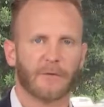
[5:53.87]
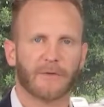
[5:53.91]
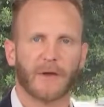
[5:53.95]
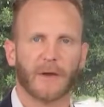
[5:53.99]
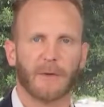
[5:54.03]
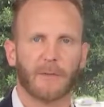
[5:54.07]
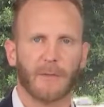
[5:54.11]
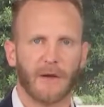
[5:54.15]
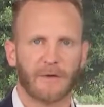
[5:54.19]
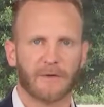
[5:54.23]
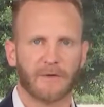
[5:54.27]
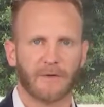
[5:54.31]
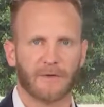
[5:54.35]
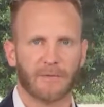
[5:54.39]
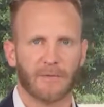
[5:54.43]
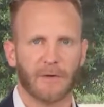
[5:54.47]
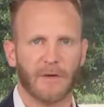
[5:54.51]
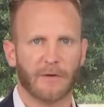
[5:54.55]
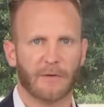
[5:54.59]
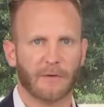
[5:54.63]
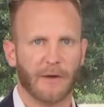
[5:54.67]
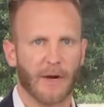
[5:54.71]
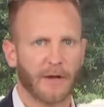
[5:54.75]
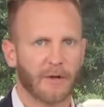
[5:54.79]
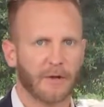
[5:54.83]
It's going to message me
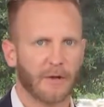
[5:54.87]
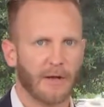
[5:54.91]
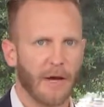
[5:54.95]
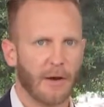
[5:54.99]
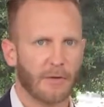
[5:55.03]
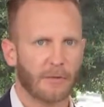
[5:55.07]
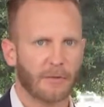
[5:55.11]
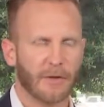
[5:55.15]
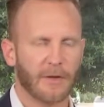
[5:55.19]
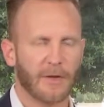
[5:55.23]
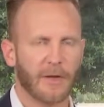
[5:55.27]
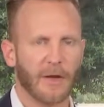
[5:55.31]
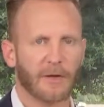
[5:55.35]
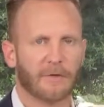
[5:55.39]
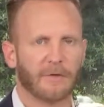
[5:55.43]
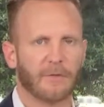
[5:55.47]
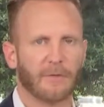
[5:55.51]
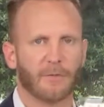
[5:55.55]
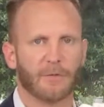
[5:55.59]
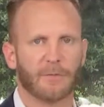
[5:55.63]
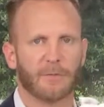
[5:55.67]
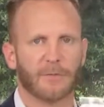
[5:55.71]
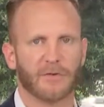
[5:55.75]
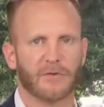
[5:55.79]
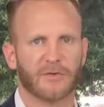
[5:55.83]
directly. I will connect
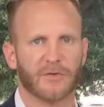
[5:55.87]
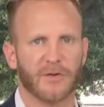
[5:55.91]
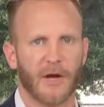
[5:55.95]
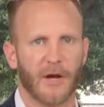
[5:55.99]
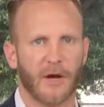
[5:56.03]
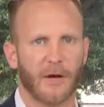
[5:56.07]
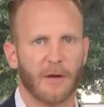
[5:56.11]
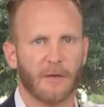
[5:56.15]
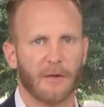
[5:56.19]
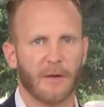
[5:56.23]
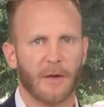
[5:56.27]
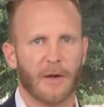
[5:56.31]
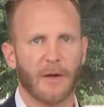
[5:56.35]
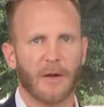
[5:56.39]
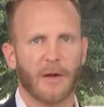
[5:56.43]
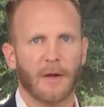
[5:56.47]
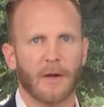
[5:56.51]
you with Michele.